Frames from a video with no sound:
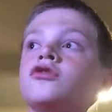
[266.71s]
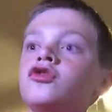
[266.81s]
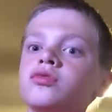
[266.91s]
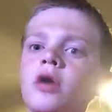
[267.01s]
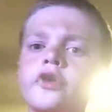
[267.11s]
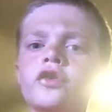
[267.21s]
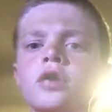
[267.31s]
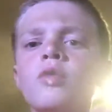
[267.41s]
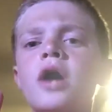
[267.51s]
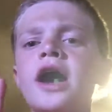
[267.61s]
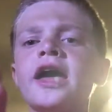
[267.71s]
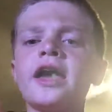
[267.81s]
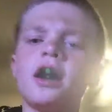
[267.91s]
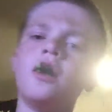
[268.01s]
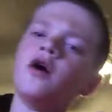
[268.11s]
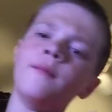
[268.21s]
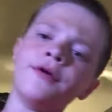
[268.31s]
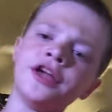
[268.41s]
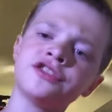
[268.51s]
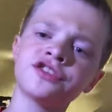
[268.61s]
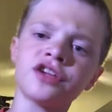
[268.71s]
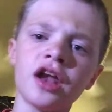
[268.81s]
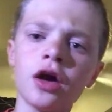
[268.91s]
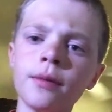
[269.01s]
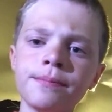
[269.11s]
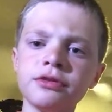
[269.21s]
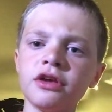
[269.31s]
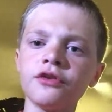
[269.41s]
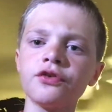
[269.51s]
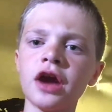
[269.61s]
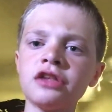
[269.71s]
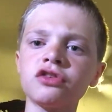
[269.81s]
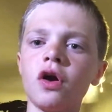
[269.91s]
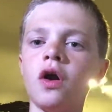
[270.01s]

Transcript: you're wondering why um it's set up different.